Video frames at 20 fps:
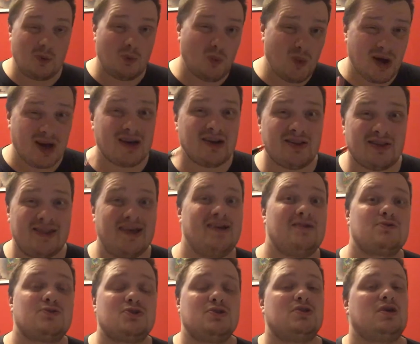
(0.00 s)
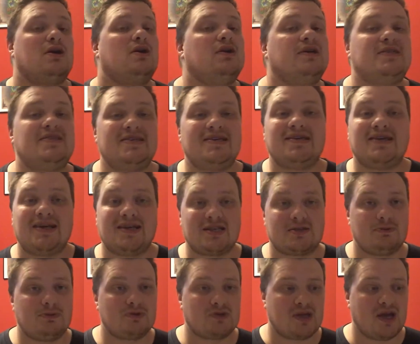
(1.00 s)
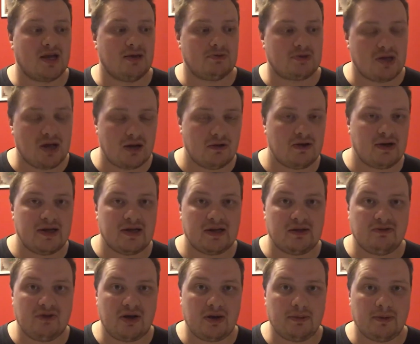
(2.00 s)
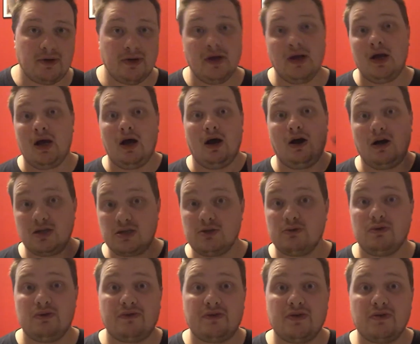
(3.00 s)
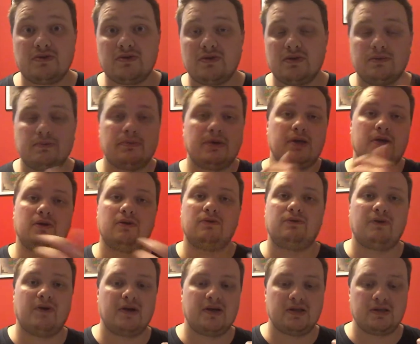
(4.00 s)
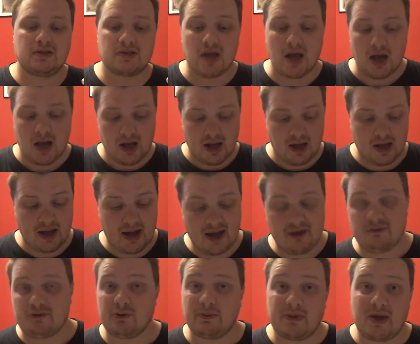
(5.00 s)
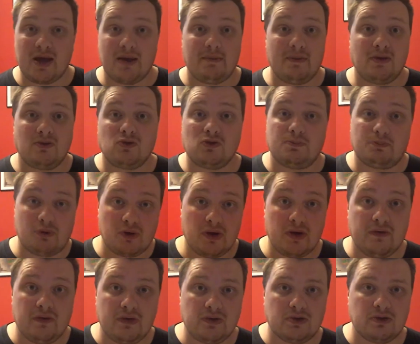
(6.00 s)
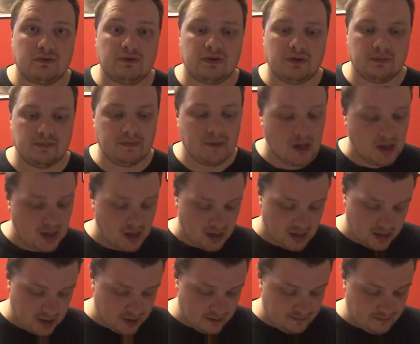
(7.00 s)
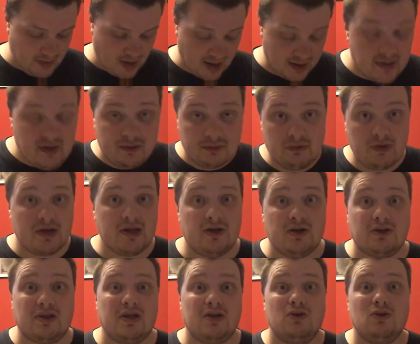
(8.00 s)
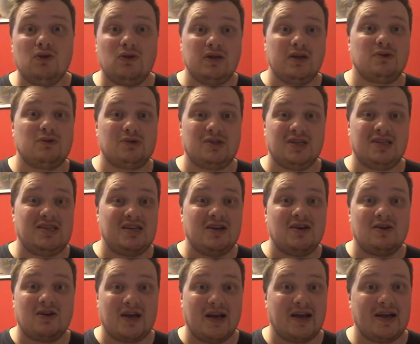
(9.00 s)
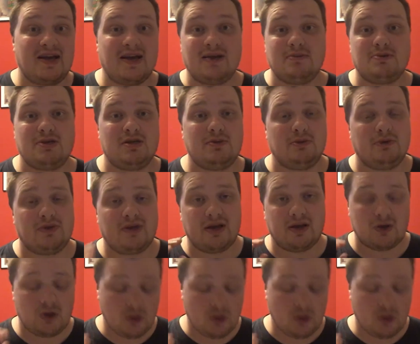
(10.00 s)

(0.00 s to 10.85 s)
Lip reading: 1,000 Idea Xbox games currently in development. I do reviews of them. My good friends out from the Hitmen do previews of them, and they're really good. They're not little shitty arcade games anymore. They're